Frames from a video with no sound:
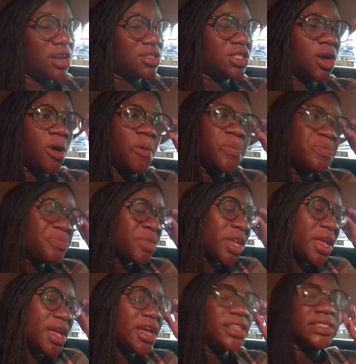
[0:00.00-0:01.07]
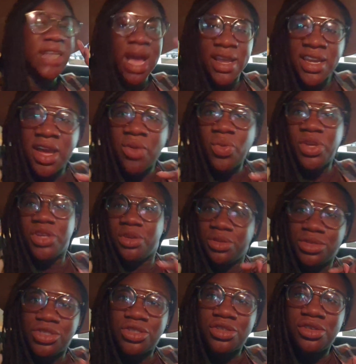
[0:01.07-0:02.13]
So it's not nothing we
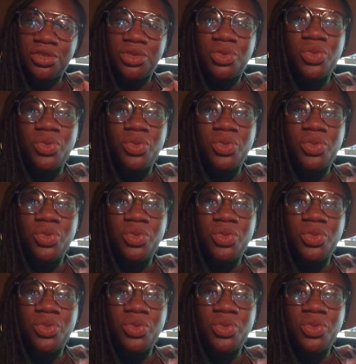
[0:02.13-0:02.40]
used to.